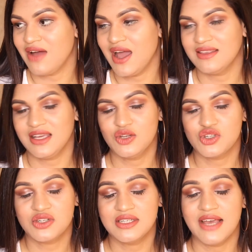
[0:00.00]
I think you
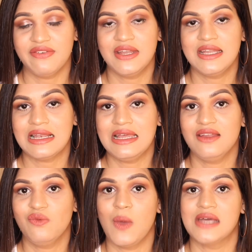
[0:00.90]
should definitely
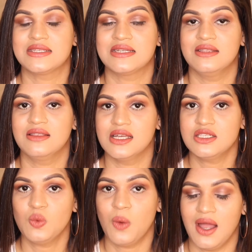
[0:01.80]
invest in
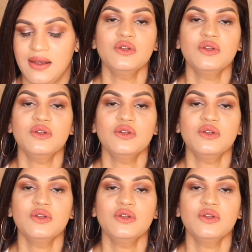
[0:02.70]
this one.